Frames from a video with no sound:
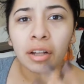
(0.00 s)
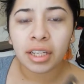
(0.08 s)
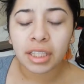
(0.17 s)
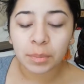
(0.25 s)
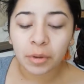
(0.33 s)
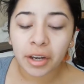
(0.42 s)

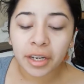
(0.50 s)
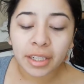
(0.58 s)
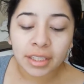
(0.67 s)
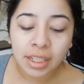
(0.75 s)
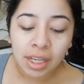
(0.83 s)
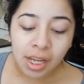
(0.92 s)
on this
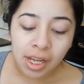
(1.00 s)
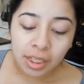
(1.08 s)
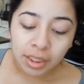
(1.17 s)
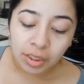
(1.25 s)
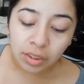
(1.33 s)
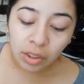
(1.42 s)
product.
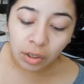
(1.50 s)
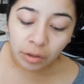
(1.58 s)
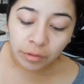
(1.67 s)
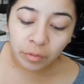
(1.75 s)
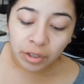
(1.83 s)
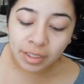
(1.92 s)

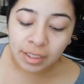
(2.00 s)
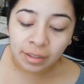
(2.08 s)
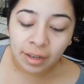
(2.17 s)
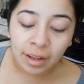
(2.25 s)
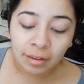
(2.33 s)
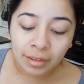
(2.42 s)
So if you want to
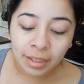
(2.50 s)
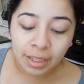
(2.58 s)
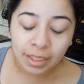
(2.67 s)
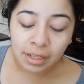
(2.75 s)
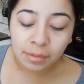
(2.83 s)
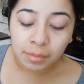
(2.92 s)
see that, I'll
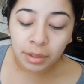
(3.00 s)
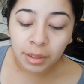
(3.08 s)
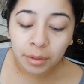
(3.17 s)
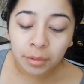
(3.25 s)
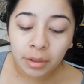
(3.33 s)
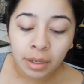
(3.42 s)
link it down
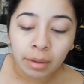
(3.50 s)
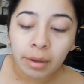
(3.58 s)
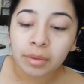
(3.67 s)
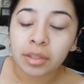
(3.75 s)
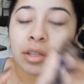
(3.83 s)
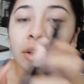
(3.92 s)
below.
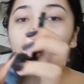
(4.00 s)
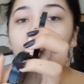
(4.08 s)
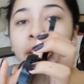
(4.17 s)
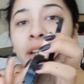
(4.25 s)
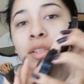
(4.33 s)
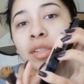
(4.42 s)
I'm just going to
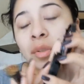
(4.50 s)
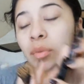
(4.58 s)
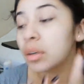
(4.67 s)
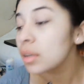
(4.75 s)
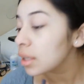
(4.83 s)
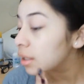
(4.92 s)
go ahead and
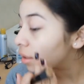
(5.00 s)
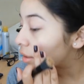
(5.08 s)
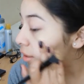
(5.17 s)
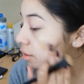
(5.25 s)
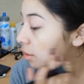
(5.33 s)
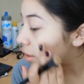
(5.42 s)
swirl
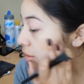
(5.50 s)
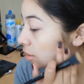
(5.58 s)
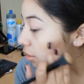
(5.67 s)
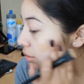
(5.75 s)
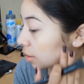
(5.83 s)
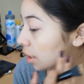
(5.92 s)
it and
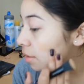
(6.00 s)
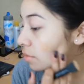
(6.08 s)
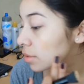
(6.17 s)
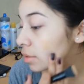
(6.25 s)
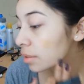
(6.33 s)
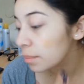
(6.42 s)
then
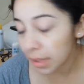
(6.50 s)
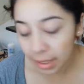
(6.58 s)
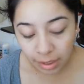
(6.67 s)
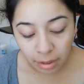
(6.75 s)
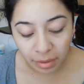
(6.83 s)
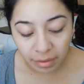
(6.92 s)
kind of just
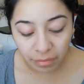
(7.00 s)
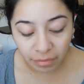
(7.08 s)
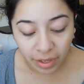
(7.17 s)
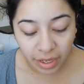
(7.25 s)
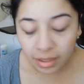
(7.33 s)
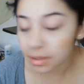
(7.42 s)
apply that on my
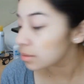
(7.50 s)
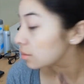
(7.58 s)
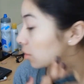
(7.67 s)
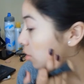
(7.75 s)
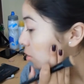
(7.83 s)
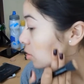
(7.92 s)

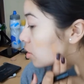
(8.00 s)
face.